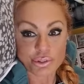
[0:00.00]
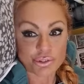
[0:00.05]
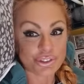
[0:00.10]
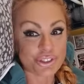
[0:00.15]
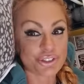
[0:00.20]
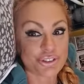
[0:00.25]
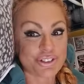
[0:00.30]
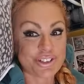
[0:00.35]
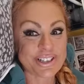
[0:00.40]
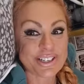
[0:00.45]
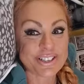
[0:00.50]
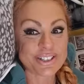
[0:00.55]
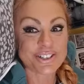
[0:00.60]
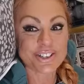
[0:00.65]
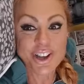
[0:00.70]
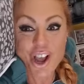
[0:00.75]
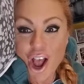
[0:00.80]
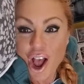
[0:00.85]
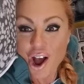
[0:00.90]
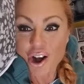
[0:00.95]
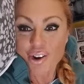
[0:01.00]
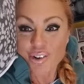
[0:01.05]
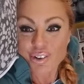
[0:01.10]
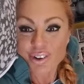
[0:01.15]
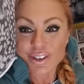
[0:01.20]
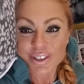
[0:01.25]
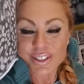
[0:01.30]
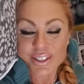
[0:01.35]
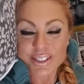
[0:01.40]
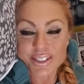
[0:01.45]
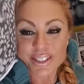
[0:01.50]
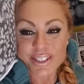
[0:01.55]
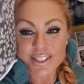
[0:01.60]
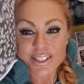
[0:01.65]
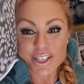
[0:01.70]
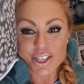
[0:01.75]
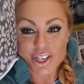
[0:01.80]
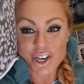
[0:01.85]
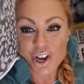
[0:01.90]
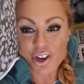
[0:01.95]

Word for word: You need to go. You